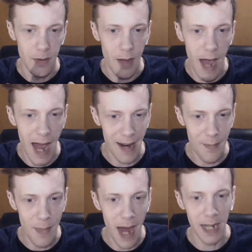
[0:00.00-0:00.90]

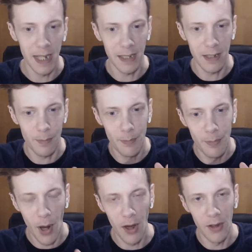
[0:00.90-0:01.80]
animalic
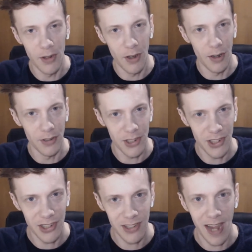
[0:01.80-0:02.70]
barnyard
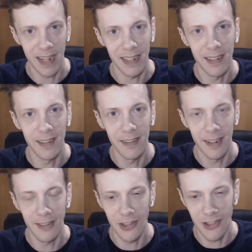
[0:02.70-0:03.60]
stank
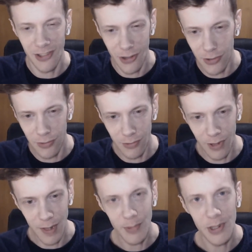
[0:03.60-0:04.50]
that just
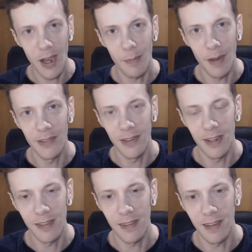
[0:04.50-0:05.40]
creeps up
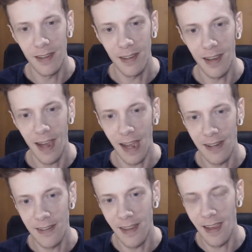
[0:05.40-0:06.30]
underneath it.
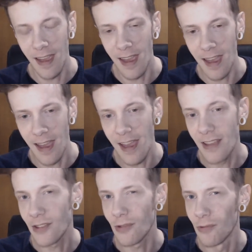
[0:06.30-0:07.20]
And
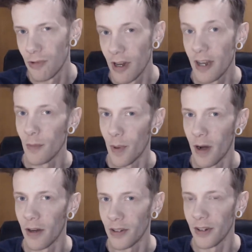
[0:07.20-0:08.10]
it's real
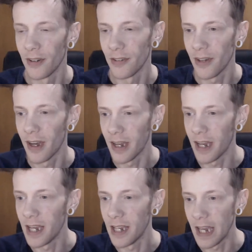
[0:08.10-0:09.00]
barnyard. I,
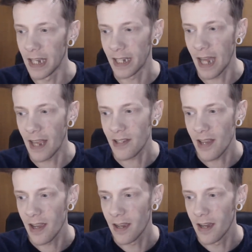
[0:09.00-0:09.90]
it, it gets,
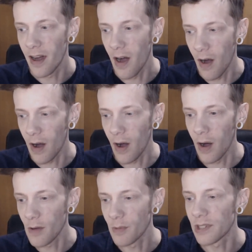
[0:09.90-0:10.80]
I,
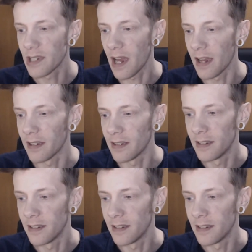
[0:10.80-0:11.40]
I would say